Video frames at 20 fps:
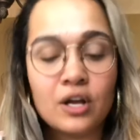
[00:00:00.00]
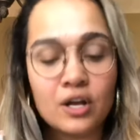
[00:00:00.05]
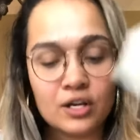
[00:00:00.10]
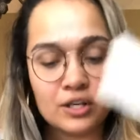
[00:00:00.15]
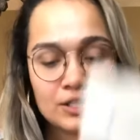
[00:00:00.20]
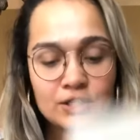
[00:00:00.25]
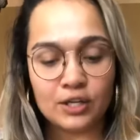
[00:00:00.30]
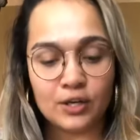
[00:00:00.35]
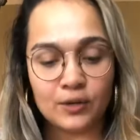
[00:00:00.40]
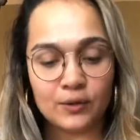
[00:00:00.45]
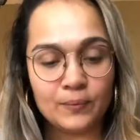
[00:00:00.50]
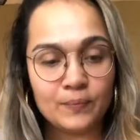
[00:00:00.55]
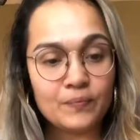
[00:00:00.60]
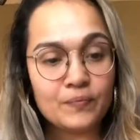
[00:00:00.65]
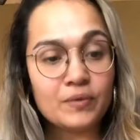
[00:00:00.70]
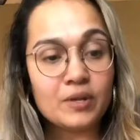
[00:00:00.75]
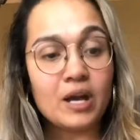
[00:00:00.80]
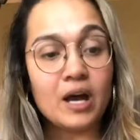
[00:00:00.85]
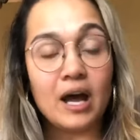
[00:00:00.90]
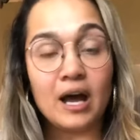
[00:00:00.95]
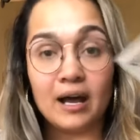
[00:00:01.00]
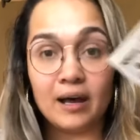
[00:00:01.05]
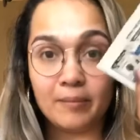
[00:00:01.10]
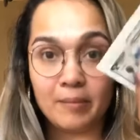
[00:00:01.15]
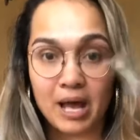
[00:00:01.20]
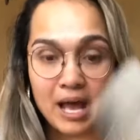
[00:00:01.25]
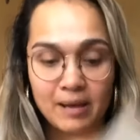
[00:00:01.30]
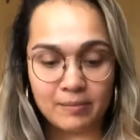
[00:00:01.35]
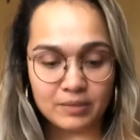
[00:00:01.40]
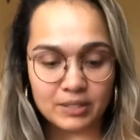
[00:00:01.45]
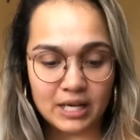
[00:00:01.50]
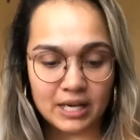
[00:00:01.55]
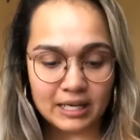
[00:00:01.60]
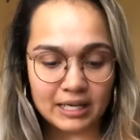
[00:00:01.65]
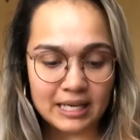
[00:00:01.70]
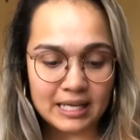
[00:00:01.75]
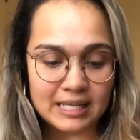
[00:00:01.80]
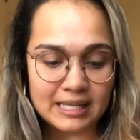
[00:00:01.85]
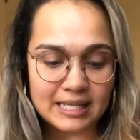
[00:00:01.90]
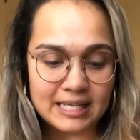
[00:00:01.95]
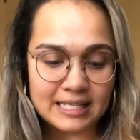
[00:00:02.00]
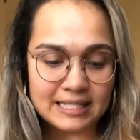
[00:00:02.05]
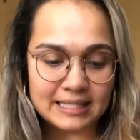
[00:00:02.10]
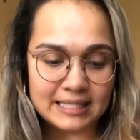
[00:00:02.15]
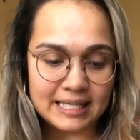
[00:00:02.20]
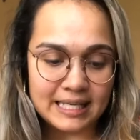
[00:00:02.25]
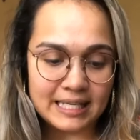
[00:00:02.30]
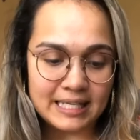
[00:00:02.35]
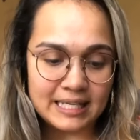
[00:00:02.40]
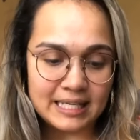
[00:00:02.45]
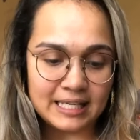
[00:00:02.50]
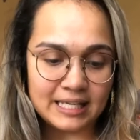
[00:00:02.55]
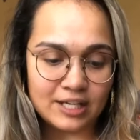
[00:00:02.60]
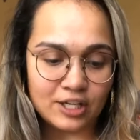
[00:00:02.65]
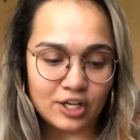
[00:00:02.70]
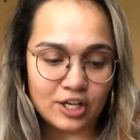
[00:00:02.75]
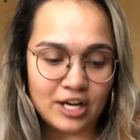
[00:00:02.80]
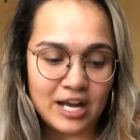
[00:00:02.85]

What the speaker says: So I'm tucking this in here,